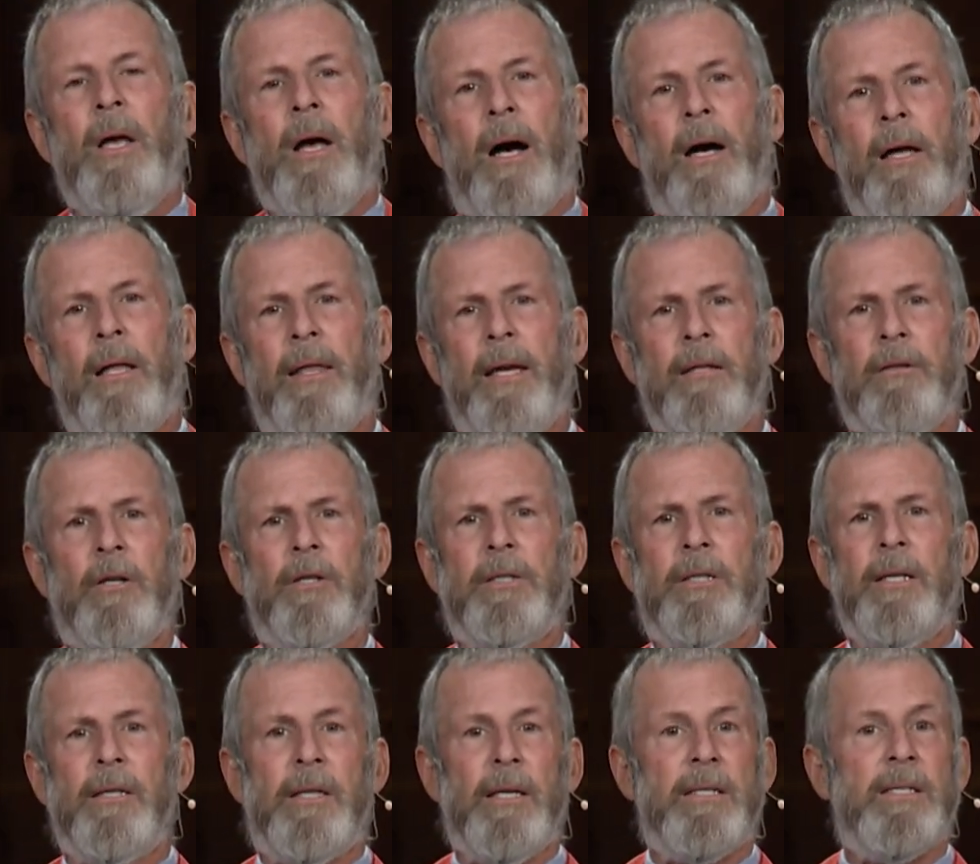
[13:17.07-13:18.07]
they
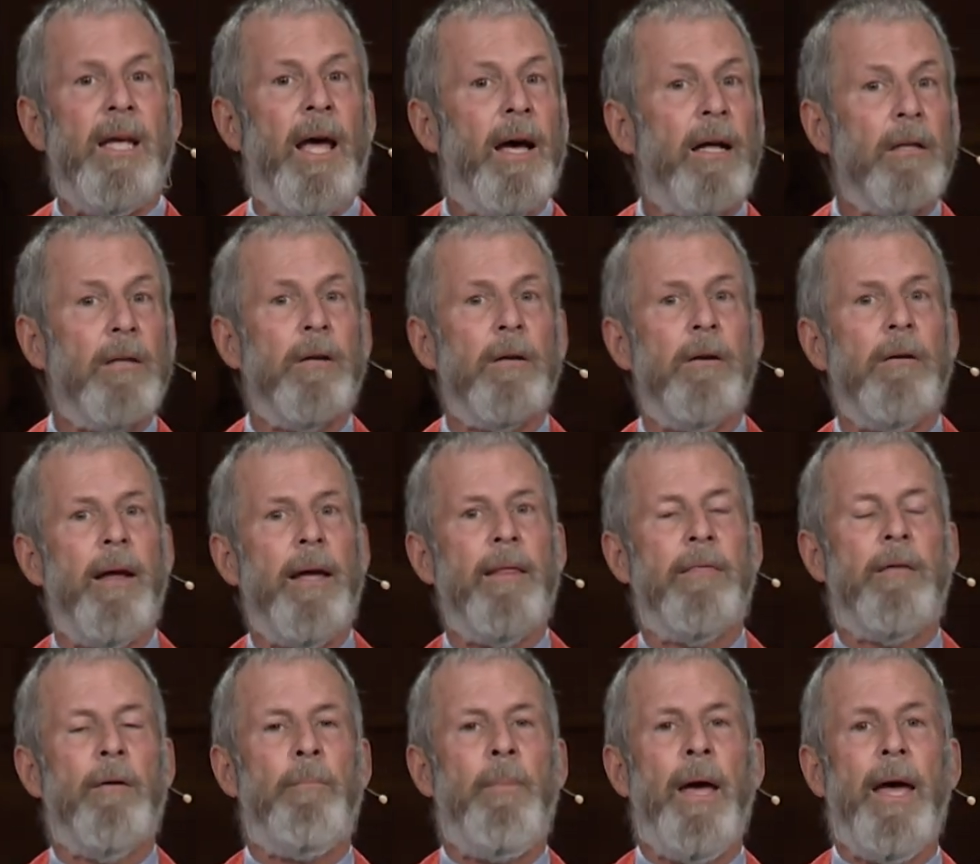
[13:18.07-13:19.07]
looked at the teller
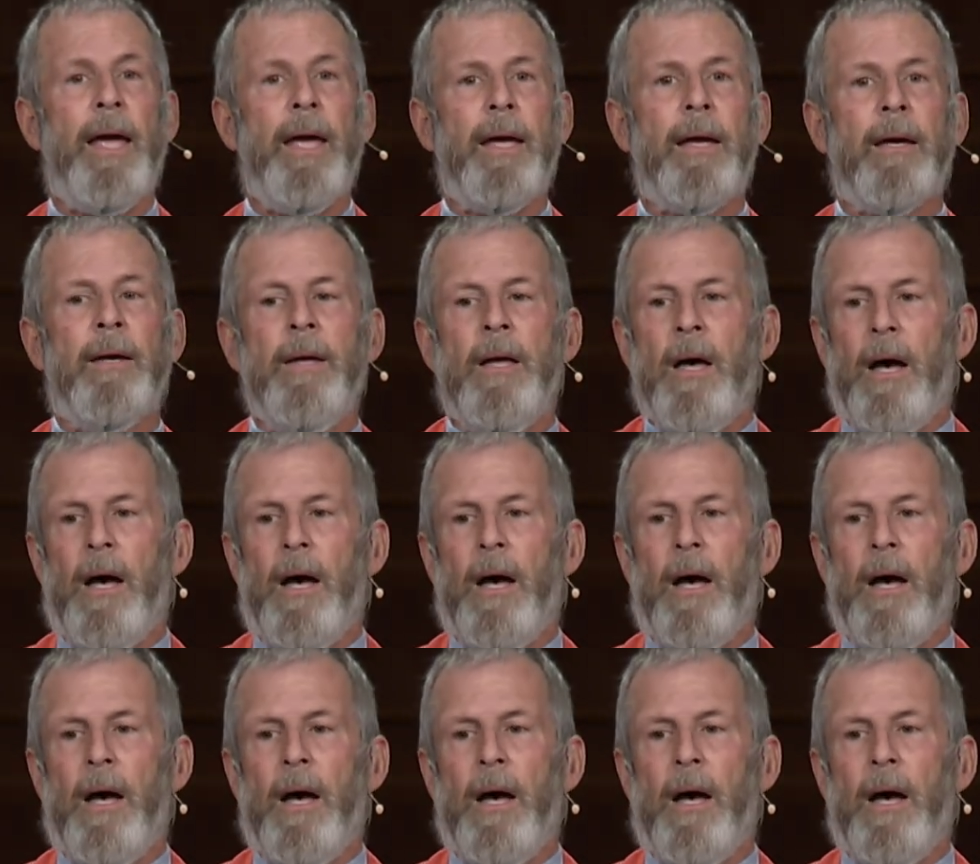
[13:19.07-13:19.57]
at the bank.